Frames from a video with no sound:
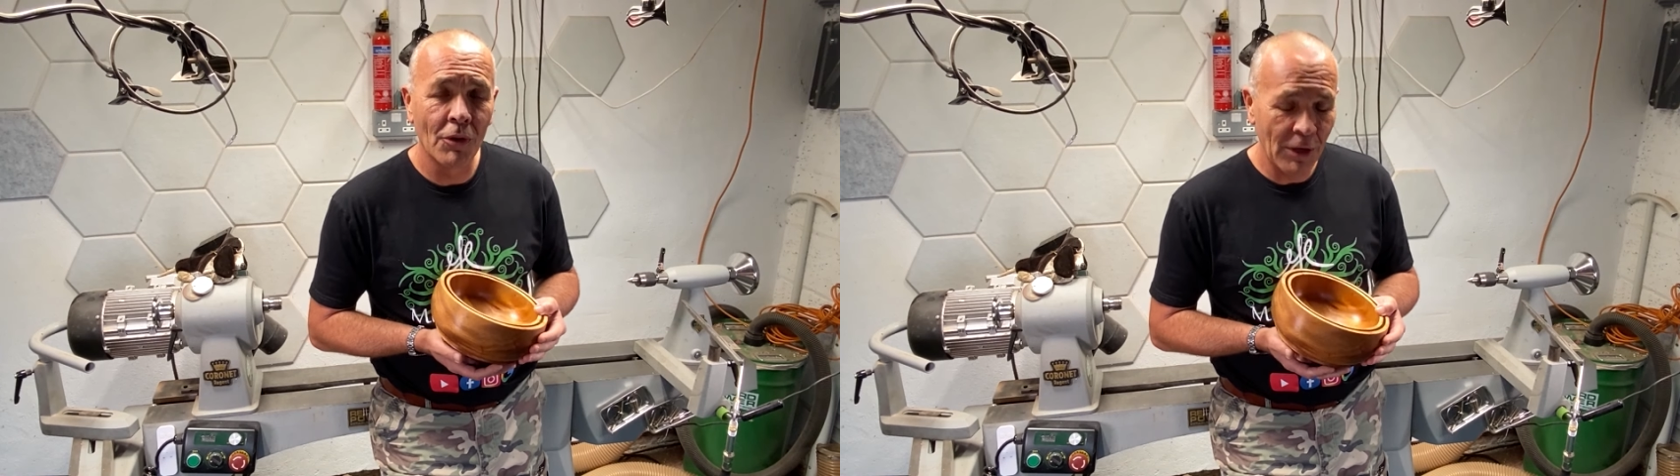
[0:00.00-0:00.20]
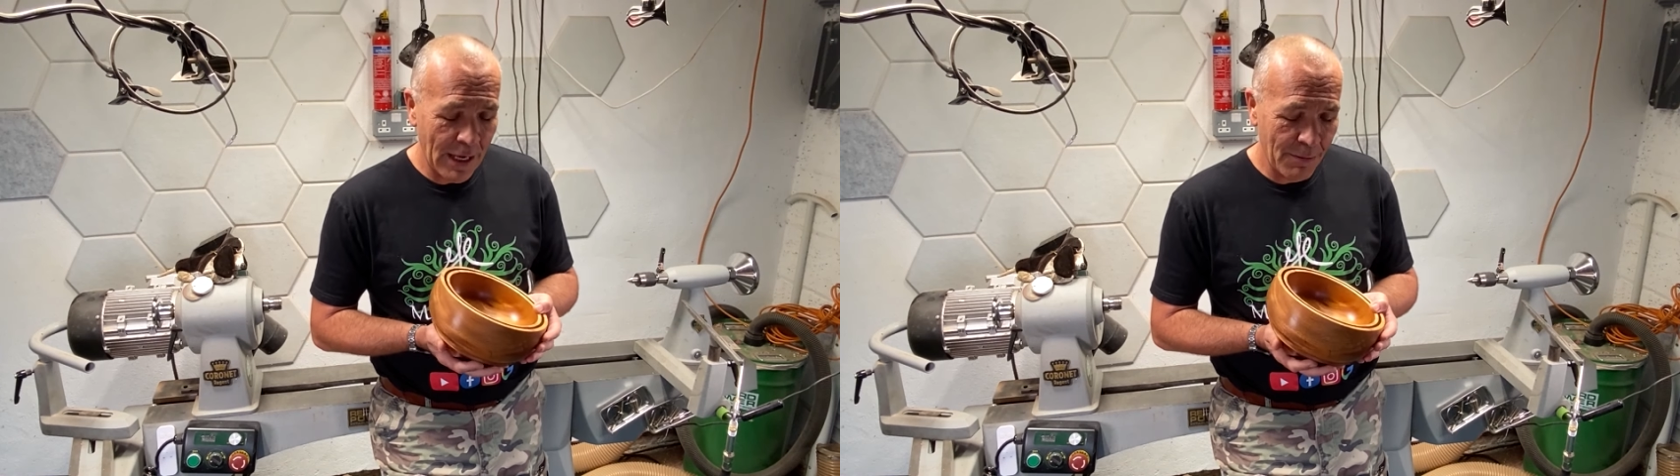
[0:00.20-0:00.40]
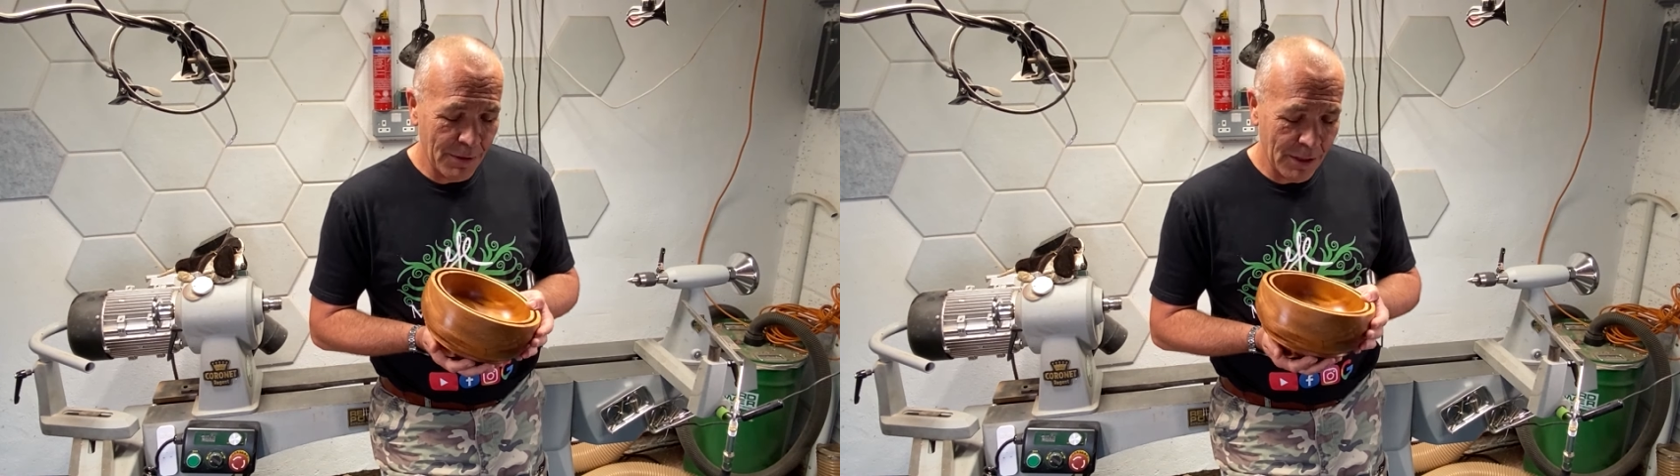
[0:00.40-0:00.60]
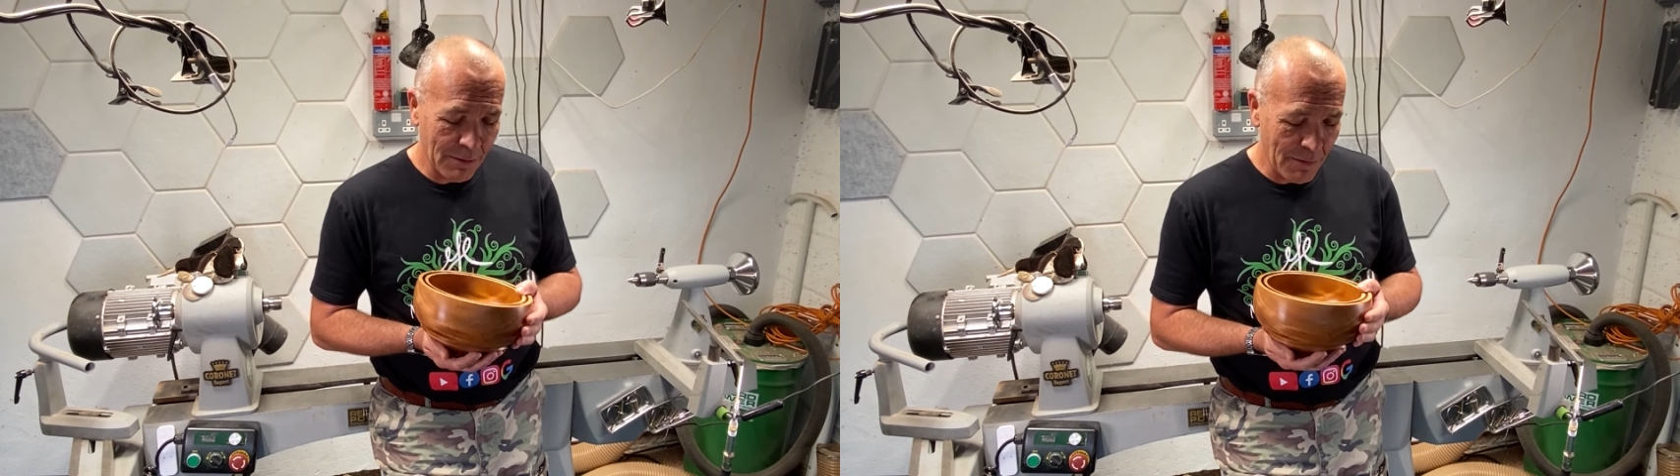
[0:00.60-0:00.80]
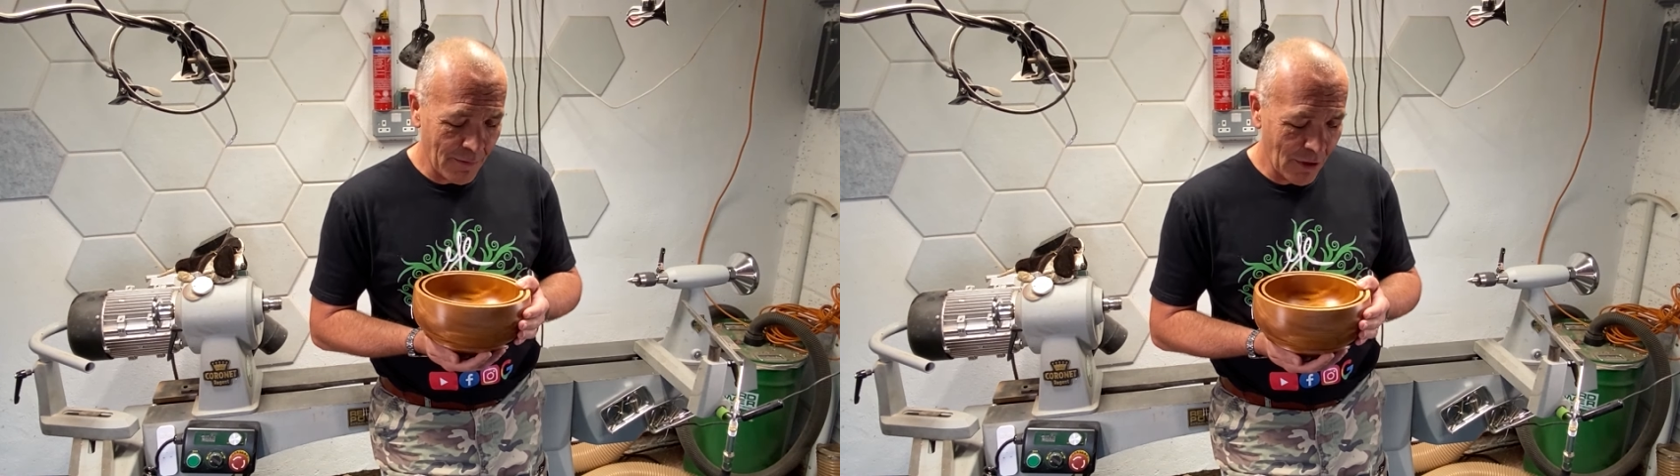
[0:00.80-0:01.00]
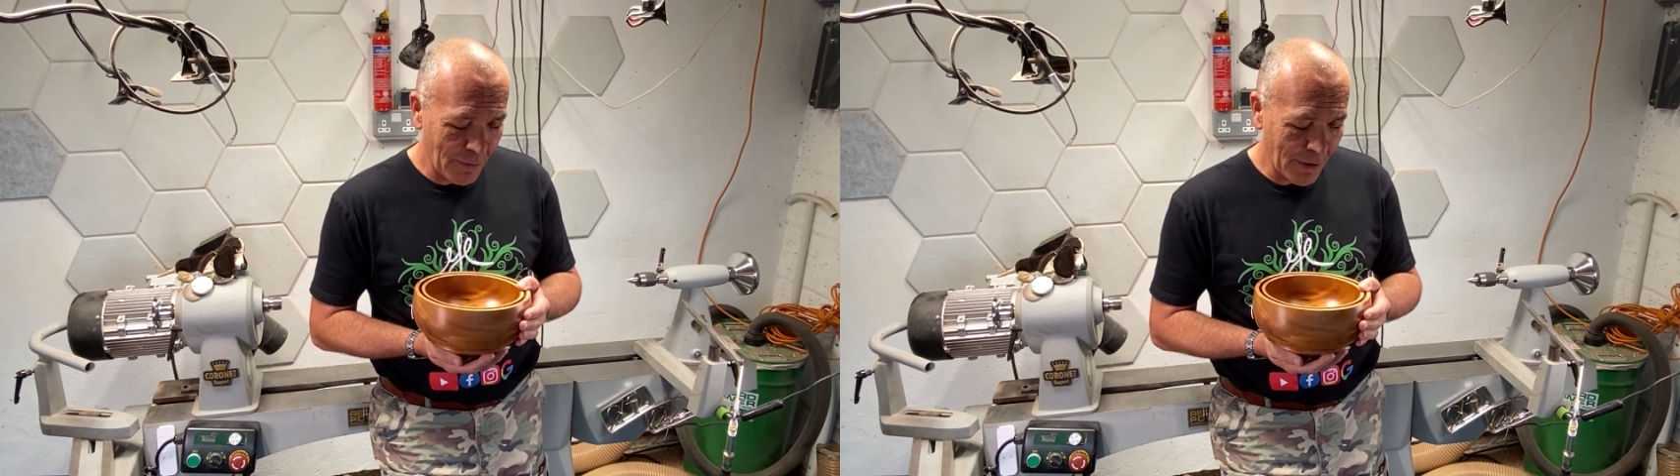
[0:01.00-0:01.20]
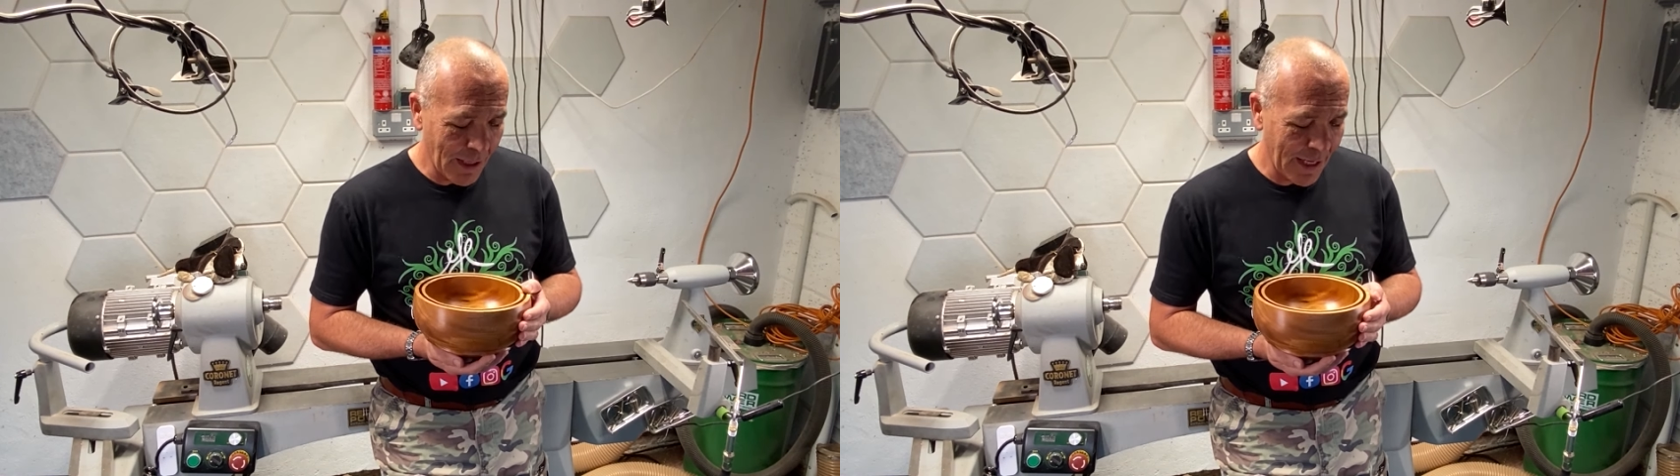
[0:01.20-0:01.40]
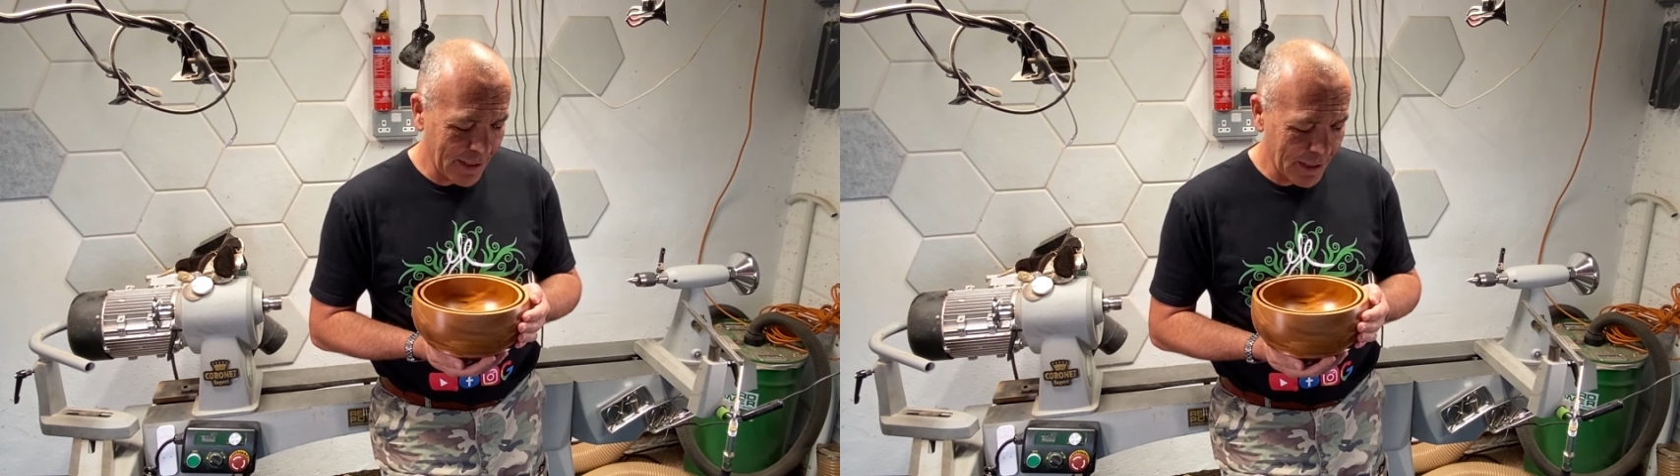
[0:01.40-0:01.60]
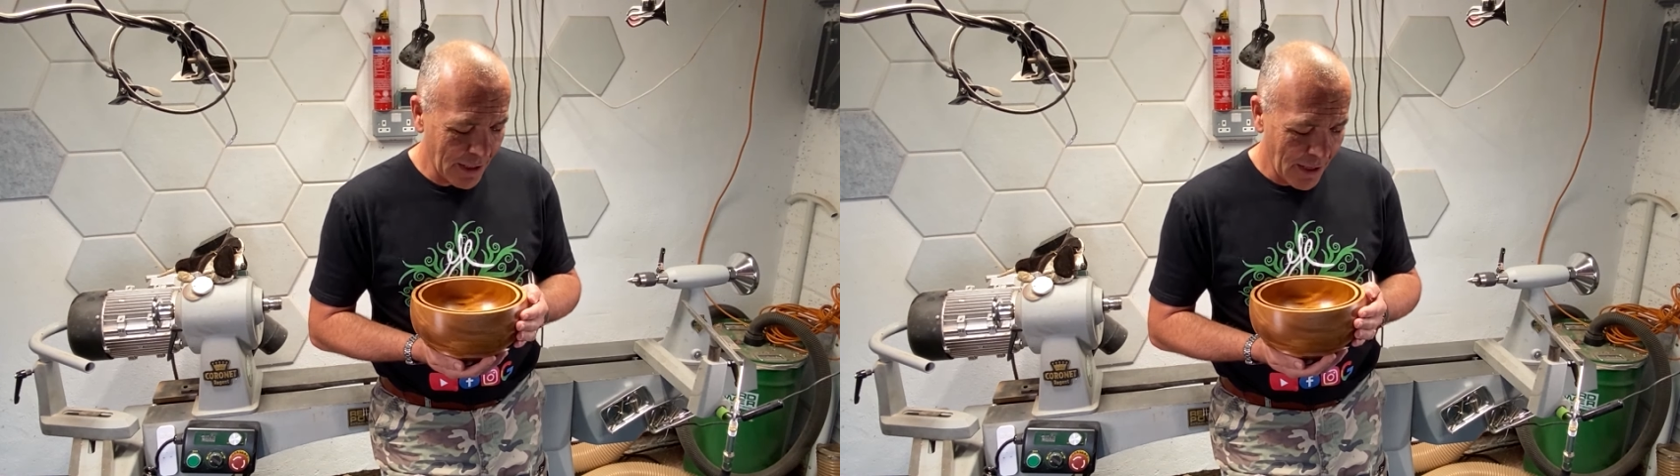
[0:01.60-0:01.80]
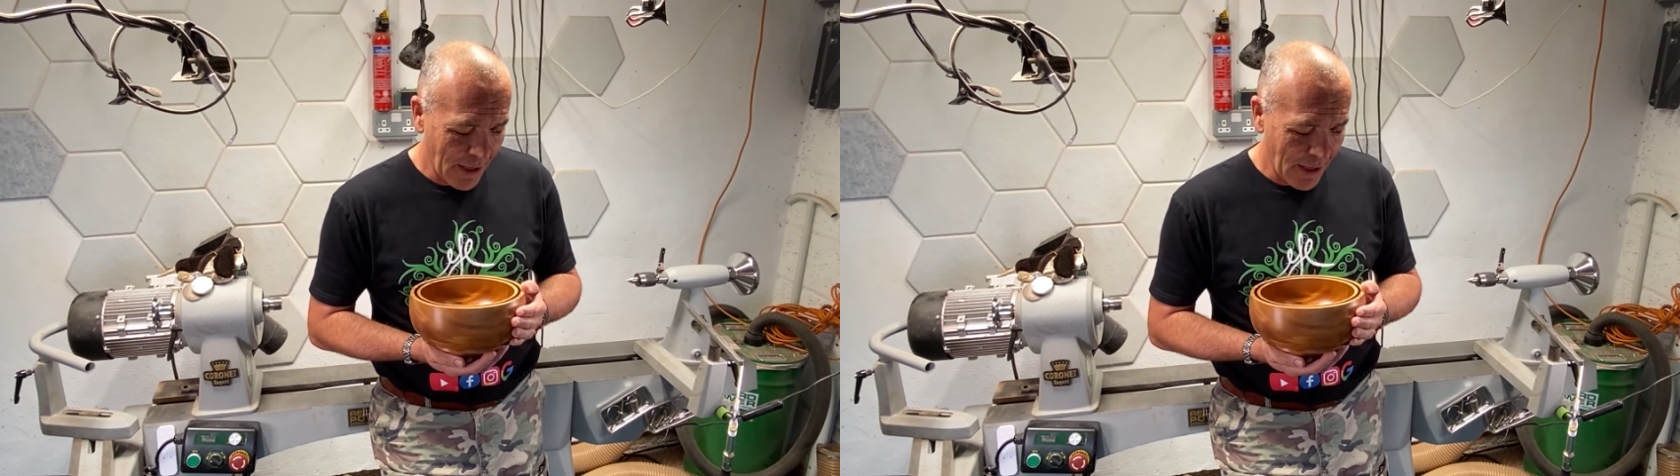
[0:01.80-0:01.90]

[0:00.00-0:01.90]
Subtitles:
the names in the proverbial hat